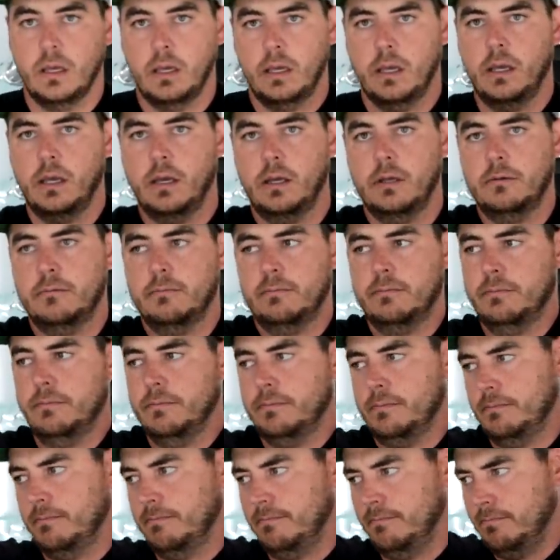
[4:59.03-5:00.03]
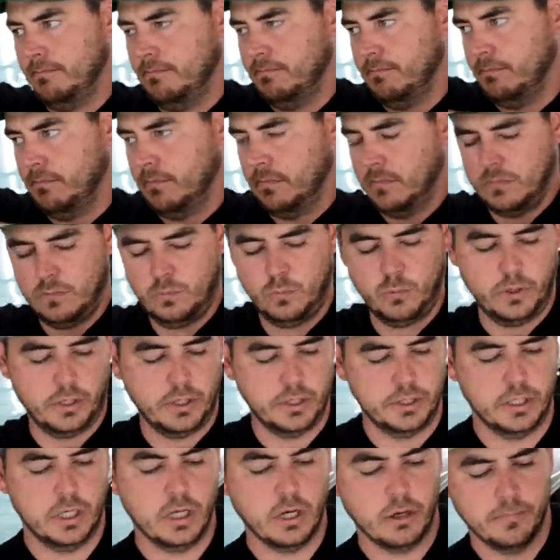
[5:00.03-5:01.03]
And We're
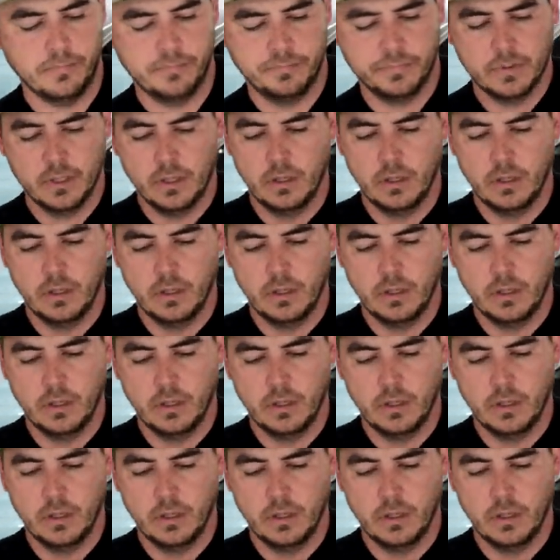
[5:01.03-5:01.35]
good to go.